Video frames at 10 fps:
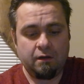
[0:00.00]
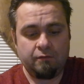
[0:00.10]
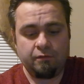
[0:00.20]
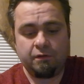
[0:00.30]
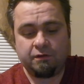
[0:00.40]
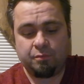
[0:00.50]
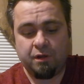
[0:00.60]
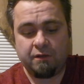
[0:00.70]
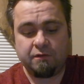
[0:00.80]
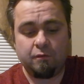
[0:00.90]
Really
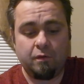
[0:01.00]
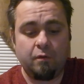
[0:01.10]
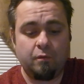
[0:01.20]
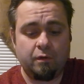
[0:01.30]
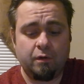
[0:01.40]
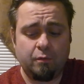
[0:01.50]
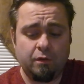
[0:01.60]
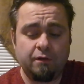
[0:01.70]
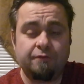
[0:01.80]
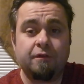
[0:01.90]
depends on
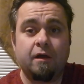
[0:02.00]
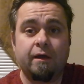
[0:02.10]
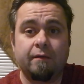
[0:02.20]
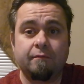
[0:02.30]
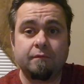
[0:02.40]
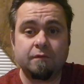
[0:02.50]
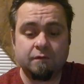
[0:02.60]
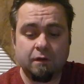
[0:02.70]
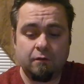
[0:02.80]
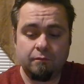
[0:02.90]
what you fly.
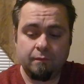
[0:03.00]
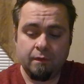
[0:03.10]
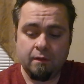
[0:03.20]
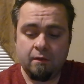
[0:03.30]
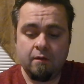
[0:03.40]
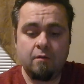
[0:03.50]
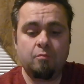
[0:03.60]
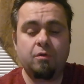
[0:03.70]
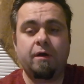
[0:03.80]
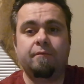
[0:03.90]
So,
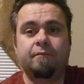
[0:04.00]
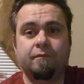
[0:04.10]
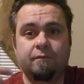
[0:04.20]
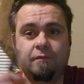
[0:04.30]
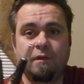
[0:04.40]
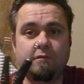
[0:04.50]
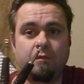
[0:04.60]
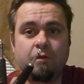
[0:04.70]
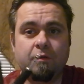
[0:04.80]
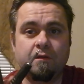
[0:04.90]
but these will
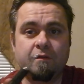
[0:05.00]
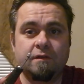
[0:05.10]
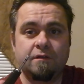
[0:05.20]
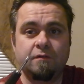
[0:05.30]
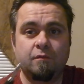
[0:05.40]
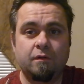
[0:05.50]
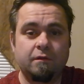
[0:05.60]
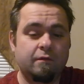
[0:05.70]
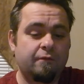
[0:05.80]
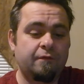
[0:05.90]
work in the Cessna
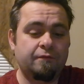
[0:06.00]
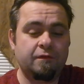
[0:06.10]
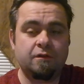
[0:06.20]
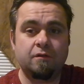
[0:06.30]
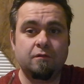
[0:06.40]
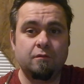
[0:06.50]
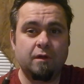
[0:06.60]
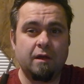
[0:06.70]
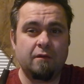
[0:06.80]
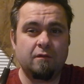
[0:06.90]
152
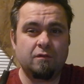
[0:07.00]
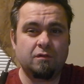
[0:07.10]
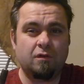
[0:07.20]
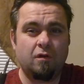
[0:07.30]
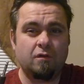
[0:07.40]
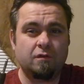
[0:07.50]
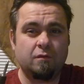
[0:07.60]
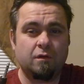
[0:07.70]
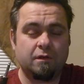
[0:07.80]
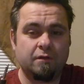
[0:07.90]
and should also
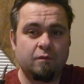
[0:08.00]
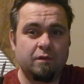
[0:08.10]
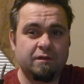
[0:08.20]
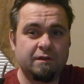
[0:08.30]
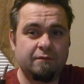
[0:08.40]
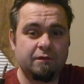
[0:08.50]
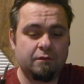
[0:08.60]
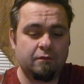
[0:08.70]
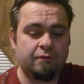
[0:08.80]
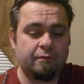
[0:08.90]
work in the
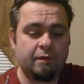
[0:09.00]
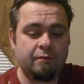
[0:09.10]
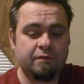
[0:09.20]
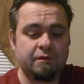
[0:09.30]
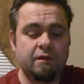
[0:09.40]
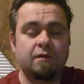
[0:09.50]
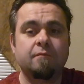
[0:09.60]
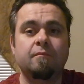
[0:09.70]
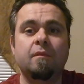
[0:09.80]
172 if I'm not mistaken.